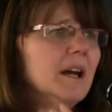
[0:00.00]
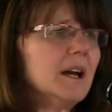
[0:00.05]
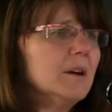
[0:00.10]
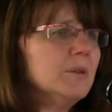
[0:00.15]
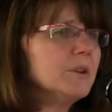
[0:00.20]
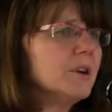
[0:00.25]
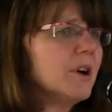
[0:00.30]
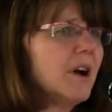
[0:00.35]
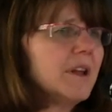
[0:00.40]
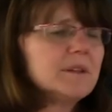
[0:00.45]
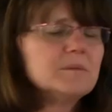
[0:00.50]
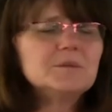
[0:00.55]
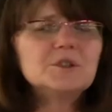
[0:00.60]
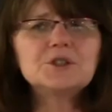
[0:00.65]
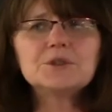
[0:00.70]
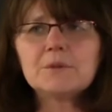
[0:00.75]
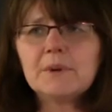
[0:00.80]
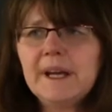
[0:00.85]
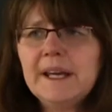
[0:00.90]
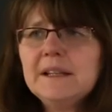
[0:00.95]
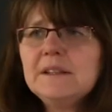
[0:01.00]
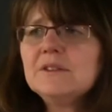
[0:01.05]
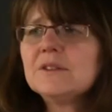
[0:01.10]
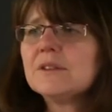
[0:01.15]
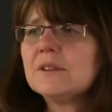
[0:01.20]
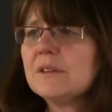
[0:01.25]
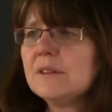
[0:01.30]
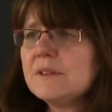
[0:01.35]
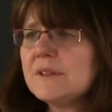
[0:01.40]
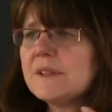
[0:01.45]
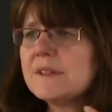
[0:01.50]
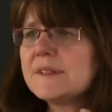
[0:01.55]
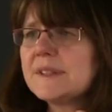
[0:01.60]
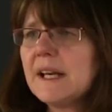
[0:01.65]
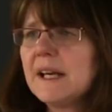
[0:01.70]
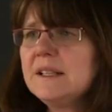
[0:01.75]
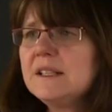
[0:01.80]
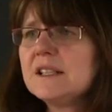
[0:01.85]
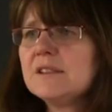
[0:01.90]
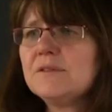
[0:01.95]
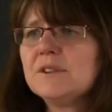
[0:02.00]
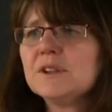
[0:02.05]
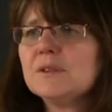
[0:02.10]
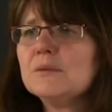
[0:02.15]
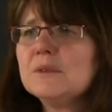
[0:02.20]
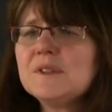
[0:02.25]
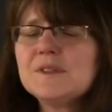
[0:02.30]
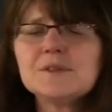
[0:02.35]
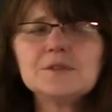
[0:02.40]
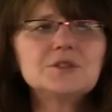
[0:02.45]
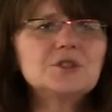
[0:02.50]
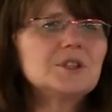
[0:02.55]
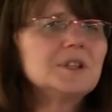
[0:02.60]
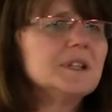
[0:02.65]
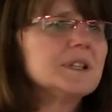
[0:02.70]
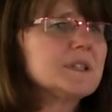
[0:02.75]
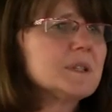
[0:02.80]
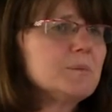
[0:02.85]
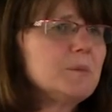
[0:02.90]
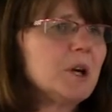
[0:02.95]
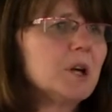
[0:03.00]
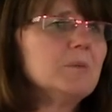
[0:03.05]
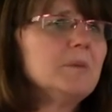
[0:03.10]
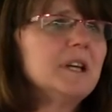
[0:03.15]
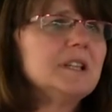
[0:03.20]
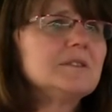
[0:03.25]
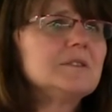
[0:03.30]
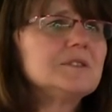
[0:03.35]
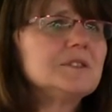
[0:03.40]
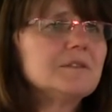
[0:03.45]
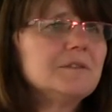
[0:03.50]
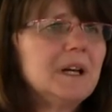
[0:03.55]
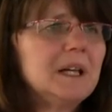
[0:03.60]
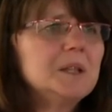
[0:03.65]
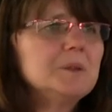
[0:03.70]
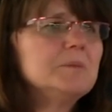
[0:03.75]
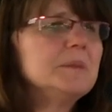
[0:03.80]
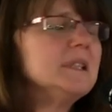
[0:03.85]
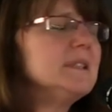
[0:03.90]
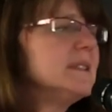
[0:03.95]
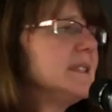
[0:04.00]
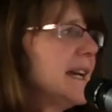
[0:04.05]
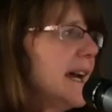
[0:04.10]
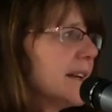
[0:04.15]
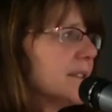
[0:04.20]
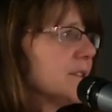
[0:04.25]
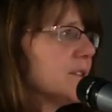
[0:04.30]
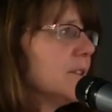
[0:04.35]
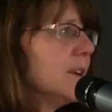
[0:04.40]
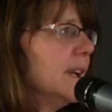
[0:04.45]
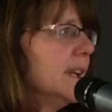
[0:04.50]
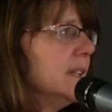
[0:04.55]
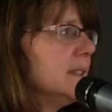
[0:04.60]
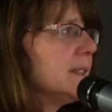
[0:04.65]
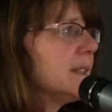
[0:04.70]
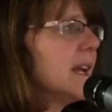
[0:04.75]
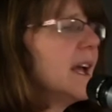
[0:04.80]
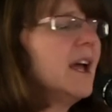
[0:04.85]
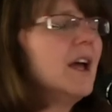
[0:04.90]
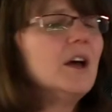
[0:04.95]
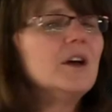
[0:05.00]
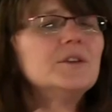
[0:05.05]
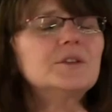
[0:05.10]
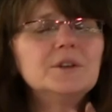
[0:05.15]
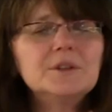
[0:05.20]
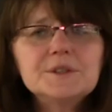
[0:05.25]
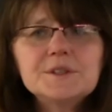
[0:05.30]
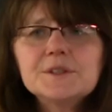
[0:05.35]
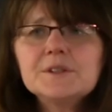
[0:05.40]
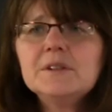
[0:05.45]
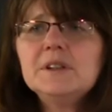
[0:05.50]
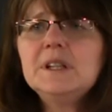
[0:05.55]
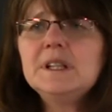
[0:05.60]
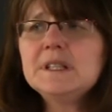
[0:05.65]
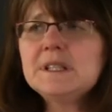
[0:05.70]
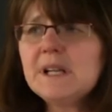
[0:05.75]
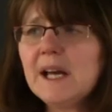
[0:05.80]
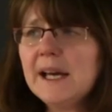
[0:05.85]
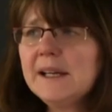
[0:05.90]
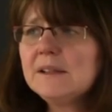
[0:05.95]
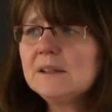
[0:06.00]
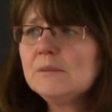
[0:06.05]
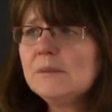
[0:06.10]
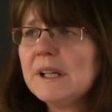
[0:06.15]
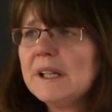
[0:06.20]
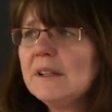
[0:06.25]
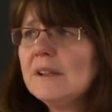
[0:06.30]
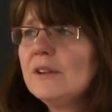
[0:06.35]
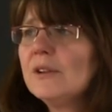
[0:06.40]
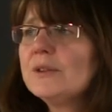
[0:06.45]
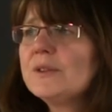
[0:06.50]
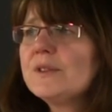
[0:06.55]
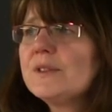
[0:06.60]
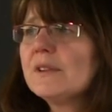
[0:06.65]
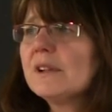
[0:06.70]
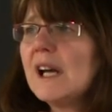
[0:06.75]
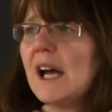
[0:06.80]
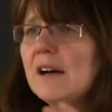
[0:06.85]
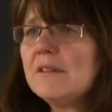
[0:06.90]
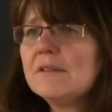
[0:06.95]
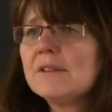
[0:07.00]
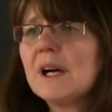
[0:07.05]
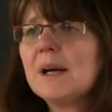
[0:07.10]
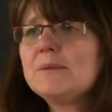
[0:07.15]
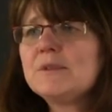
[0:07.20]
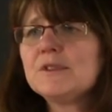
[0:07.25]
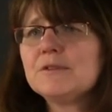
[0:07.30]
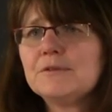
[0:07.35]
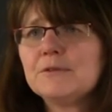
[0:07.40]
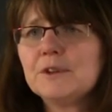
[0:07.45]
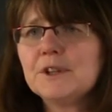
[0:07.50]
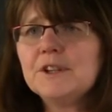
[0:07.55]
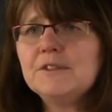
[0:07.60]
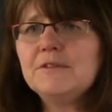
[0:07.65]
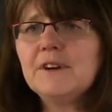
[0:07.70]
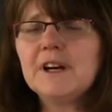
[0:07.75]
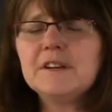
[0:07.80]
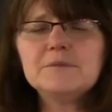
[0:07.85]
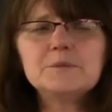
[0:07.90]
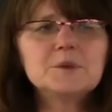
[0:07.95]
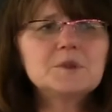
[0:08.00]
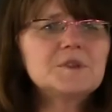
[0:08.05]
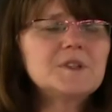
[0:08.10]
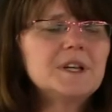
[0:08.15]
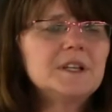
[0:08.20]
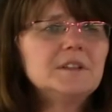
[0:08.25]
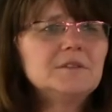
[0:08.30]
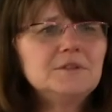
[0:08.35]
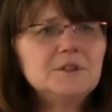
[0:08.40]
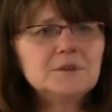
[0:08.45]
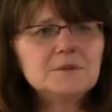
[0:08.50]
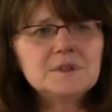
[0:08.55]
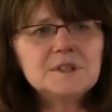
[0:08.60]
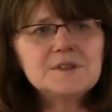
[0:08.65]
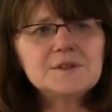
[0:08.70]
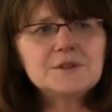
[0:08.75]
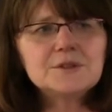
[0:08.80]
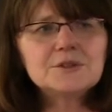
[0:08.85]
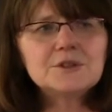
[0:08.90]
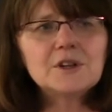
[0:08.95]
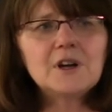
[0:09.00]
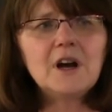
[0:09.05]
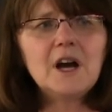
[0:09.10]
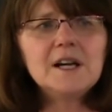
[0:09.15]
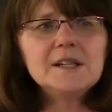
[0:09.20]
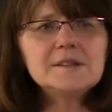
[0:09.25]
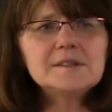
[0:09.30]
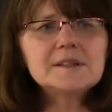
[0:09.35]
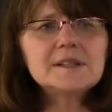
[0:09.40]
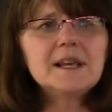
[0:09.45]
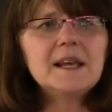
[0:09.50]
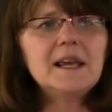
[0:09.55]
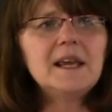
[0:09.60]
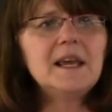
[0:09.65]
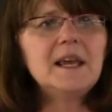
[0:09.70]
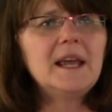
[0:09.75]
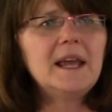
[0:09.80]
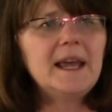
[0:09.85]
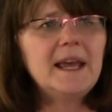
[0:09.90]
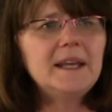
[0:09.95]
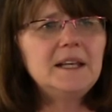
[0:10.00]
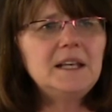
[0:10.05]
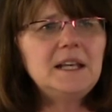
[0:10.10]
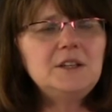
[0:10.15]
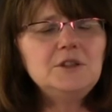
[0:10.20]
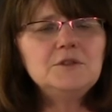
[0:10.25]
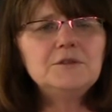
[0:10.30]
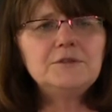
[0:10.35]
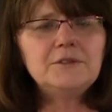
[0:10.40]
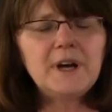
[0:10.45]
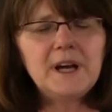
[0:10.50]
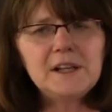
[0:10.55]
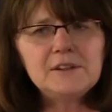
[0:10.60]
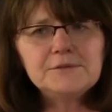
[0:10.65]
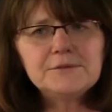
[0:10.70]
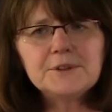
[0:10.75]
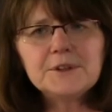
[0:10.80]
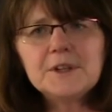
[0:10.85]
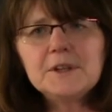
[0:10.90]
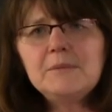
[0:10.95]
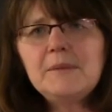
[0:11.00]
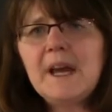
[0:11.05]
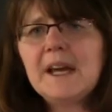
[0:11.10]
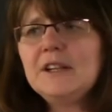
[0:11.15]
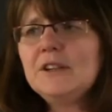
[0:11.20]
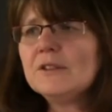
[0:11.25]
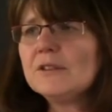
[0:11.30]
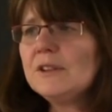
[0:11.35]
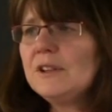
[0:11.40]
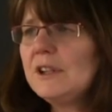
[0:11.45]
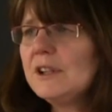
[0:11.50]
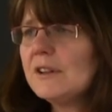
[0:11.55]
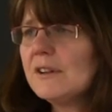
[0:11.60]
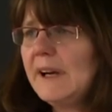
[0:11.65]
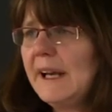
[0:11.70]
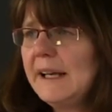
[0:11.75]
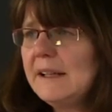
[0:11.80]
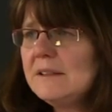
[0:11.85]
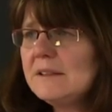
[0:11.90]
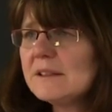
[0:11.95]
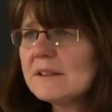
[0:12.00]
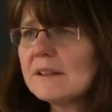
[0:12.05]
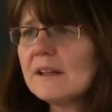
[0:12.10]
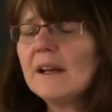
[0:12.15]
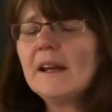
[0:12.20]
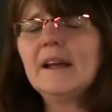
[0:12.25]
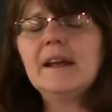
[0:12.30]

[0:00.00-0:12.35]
We call them SRED, or Scientific Research and Experimental Development Tax Credits. Those are an entitlement. Those will cover up to 45% of your research costs, and you file for them at your year end.